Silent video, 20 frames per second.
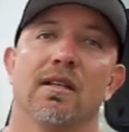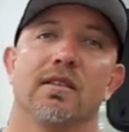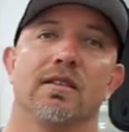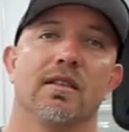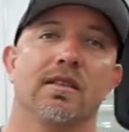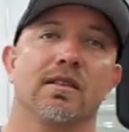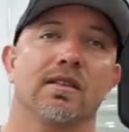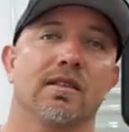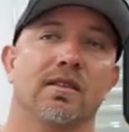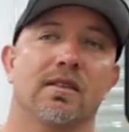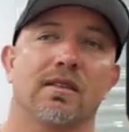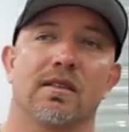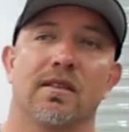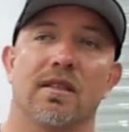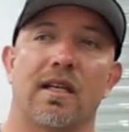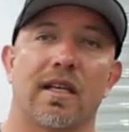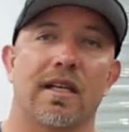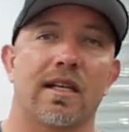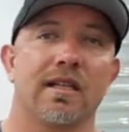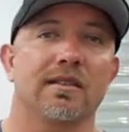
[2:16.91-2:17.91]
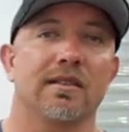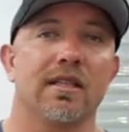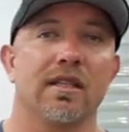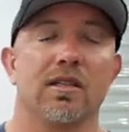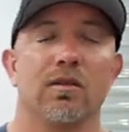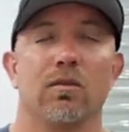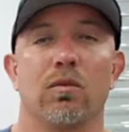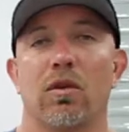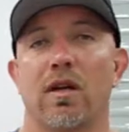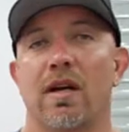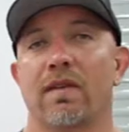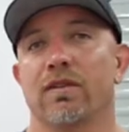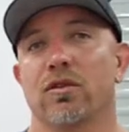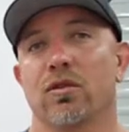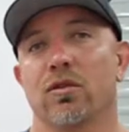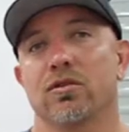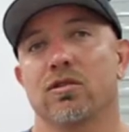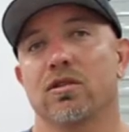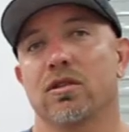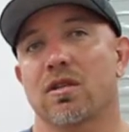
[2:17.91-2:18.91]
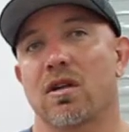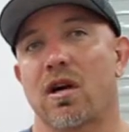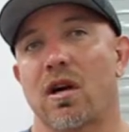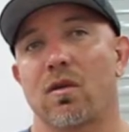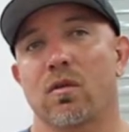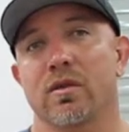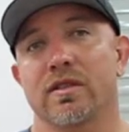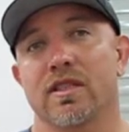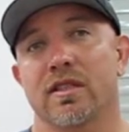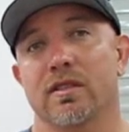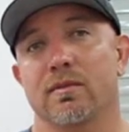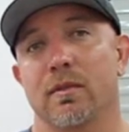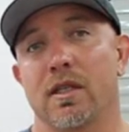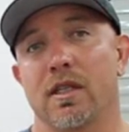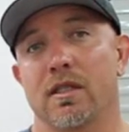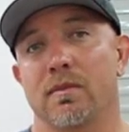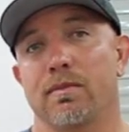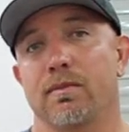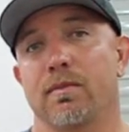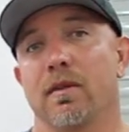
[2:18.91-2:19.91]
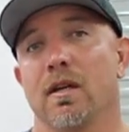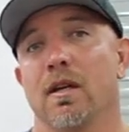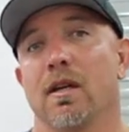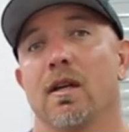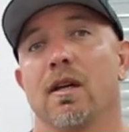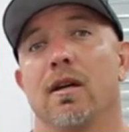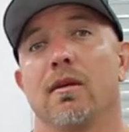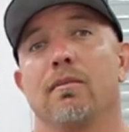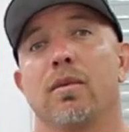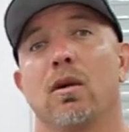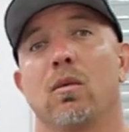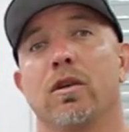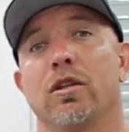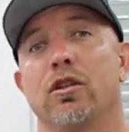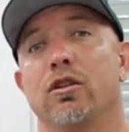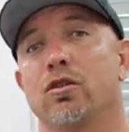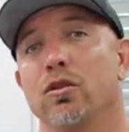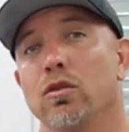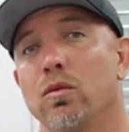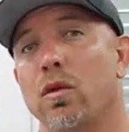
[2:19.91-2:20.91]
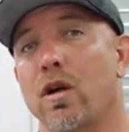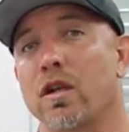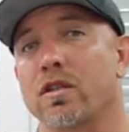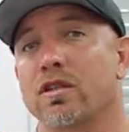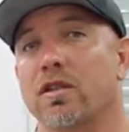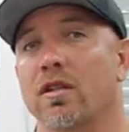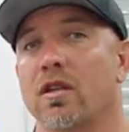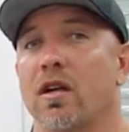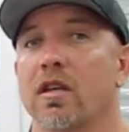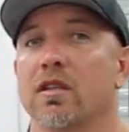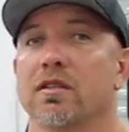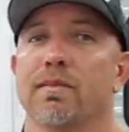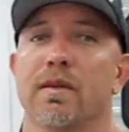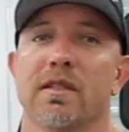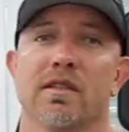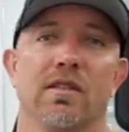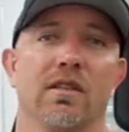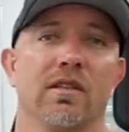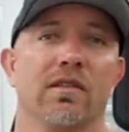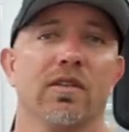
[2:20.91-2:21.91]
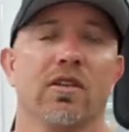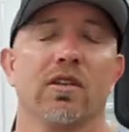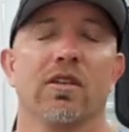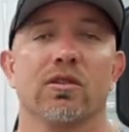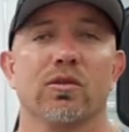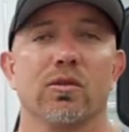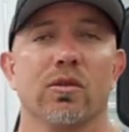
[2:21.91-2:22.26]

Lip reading: Just like I said, you won't have to go to the car wash as much, but when you do wash the car, especially if you're a